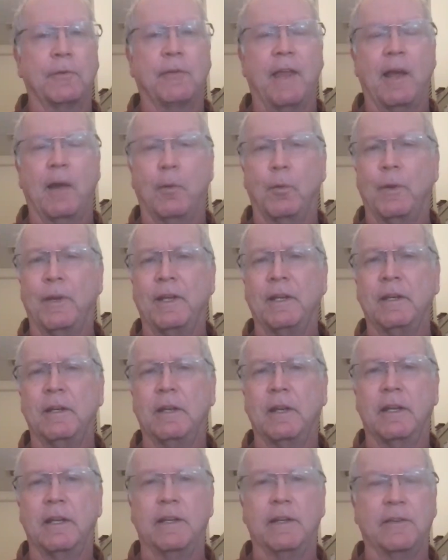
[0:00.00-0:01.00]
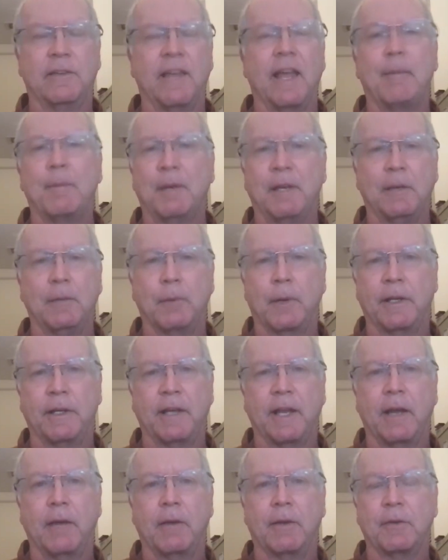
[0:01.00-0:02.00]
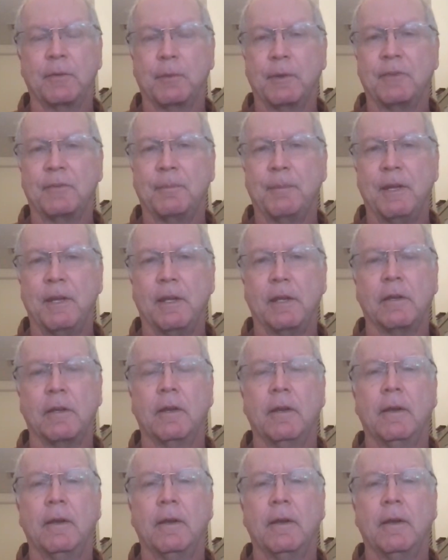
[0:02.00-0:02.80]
that when is happening right now as we speak.